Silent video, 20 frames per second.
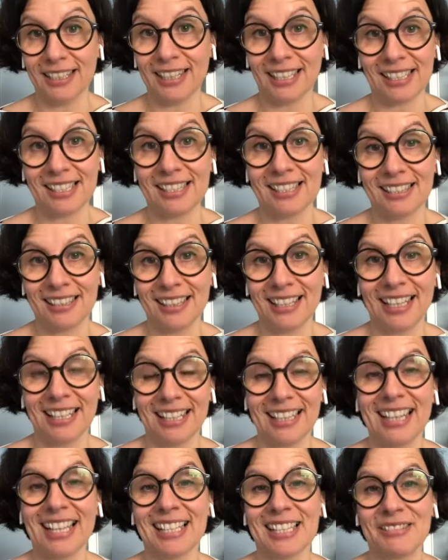That's
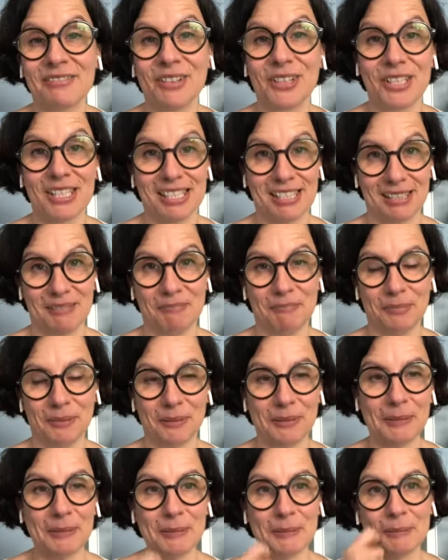very
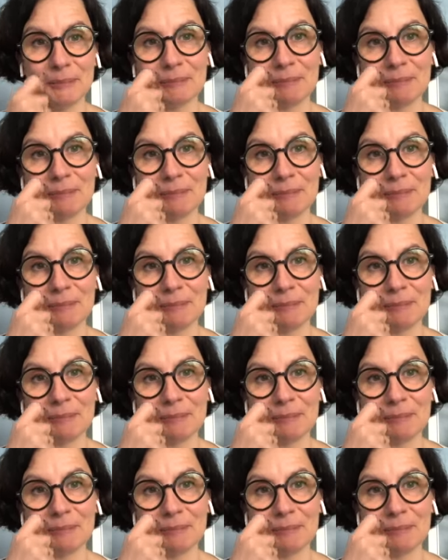simple.